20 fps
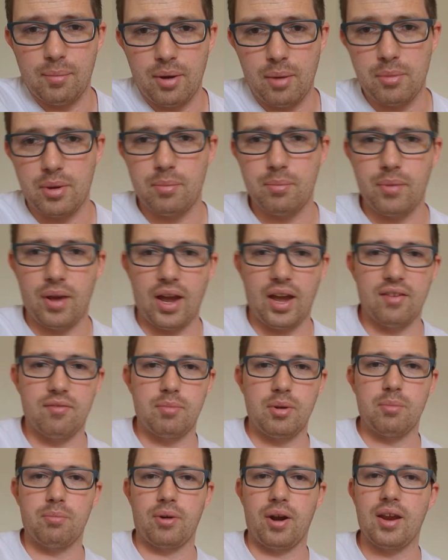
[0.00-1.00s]
I mean, I've
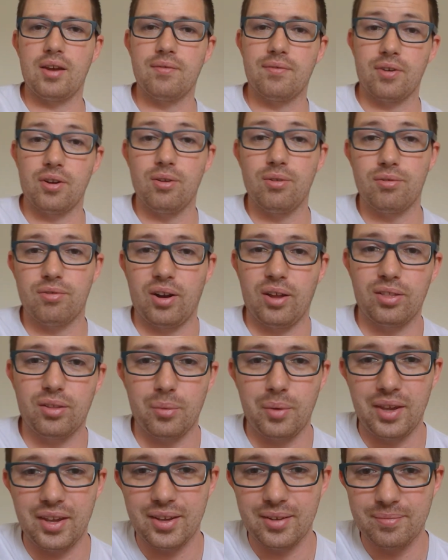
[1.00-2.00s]
been praying for you throughout the
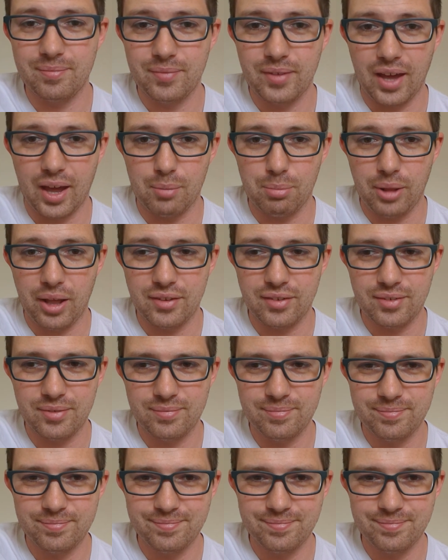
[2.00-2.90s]
week. God bless.